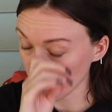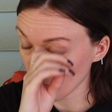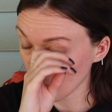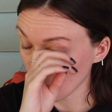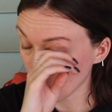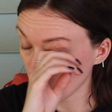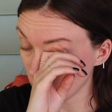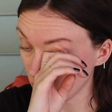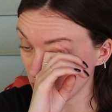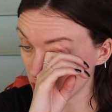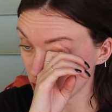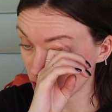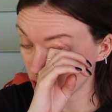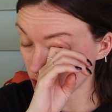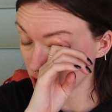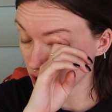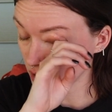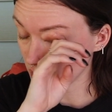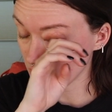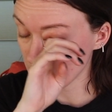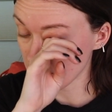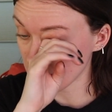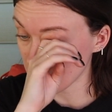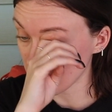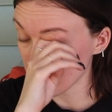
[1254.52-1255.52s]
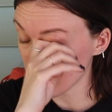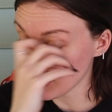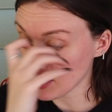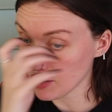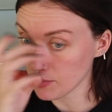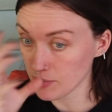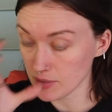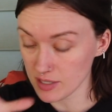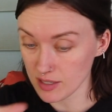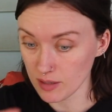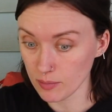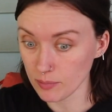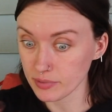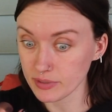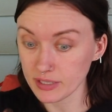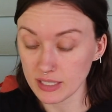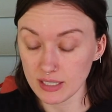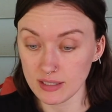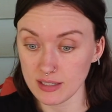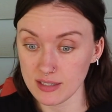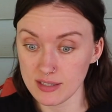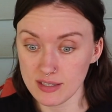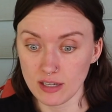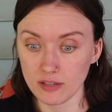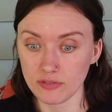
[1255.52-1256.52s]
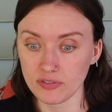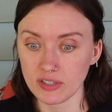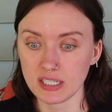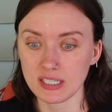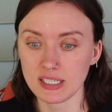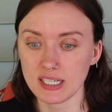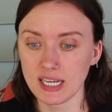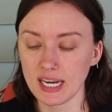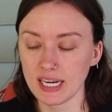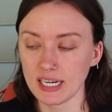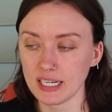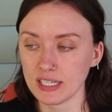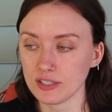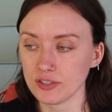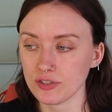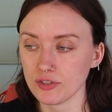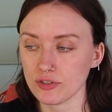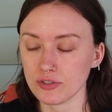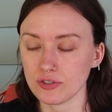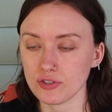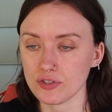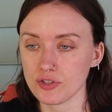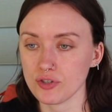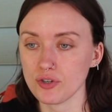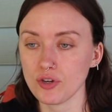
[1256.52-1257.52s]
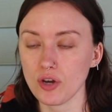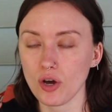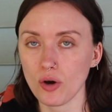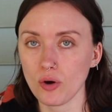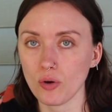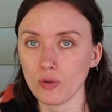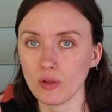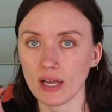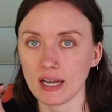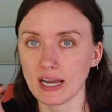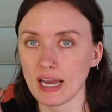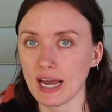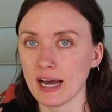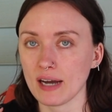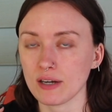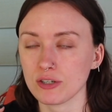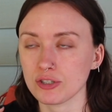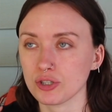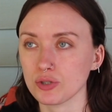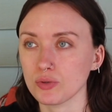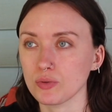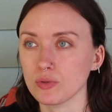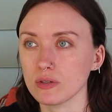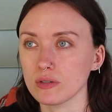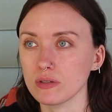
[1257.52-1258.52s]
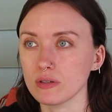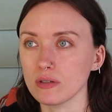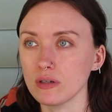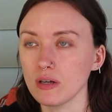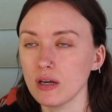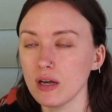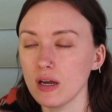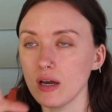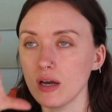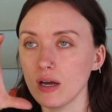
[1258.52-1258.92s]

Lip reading: which the system is completely self-contained. There's no like actual